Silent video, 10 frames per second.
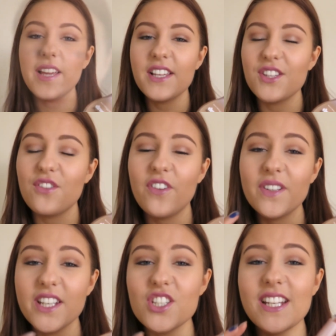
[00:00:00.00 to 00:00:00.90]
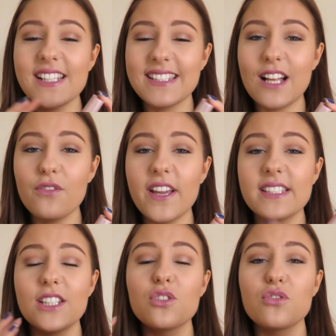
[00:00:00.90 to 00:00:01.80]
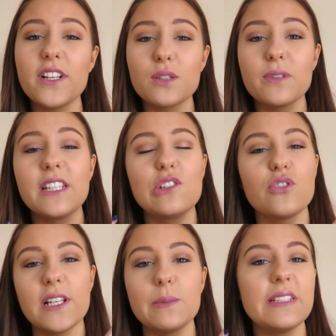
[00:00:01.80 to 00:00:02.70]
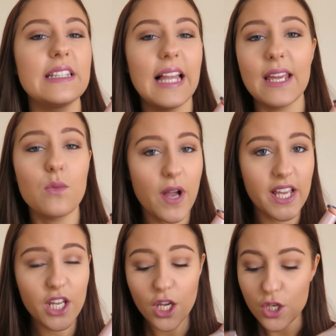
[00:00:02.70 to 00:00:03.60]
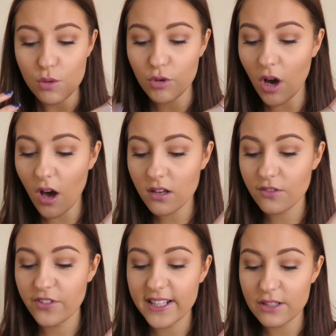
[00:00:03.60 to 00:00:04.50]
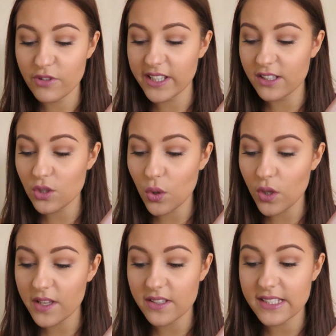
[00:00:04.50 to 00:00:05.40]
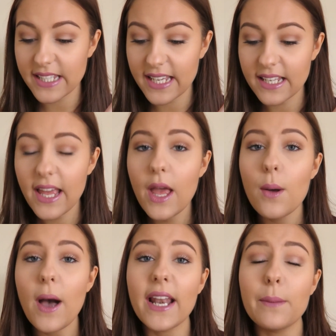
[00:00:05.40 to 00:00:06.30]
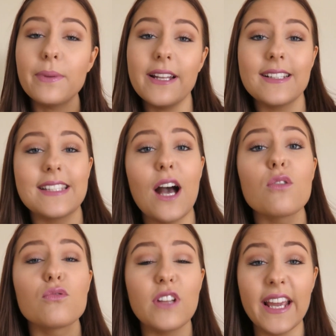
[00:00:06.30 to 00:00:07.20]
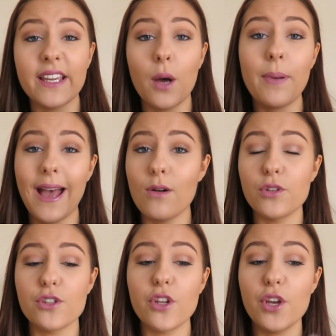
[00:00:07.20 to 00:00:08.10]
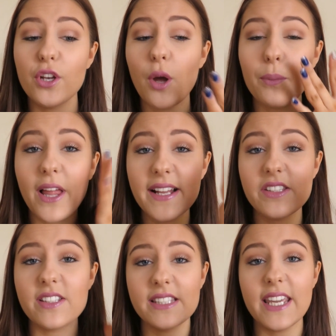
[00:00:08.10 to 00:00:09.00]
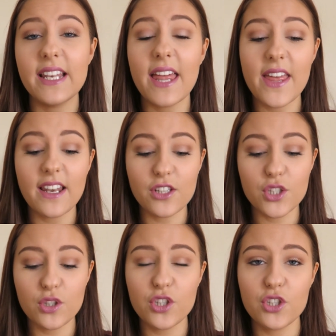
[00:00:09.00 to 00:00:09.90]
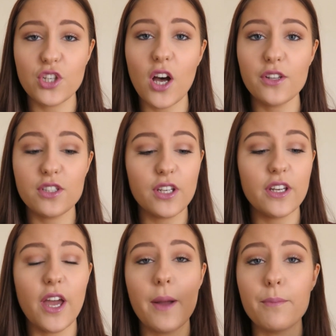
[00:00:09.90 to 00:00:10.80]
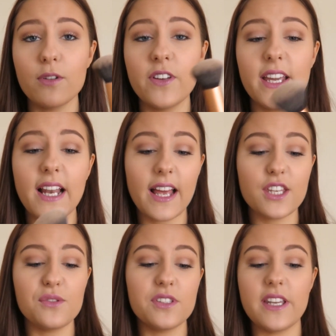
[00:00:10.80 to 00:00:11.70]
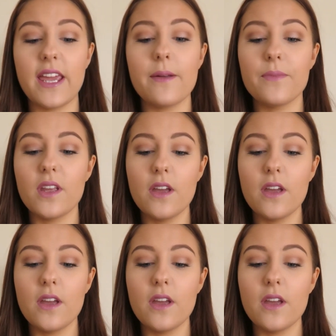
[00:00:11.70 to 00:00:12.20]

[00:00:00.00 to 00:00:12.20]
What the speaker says: Okay, so the foundation itself is incredibly lightweight. You can't feel it really at all in the skin, and it blends out like a powder. So you're going to apply it to your skin, and then as soon as you start to buff it in, I used a